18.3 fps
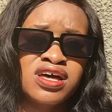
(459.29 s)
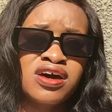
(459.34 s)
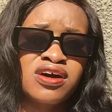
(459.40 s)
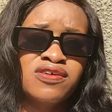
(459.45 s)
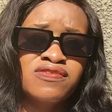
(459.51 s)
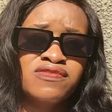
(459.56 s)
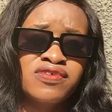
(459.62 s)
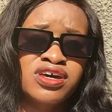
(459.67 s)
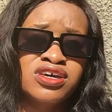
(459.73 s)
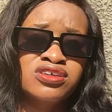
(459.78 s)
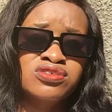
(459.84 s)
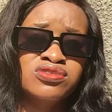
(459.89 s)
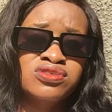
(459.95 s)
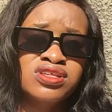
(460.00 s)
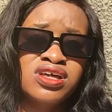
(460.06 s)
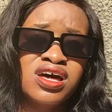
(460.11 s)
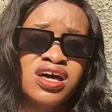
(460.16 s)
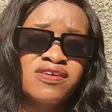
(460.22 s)
I advise
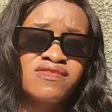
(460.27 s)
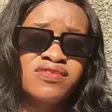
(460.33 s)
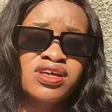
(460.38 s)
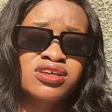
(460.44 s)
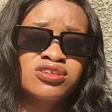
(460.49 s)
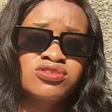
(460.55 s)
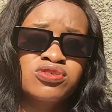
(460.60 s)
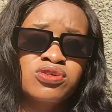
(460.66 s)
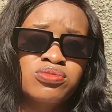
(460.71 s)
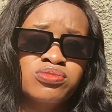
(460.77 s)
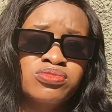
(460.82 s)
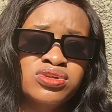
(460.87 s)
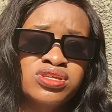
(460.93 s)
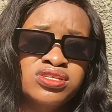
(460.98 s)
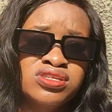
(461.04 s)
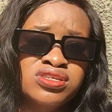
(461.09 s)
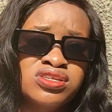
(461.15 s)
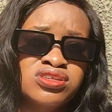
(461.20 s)
you that after
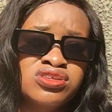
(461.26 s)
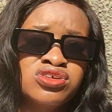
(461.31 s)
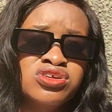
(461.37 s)
submitting,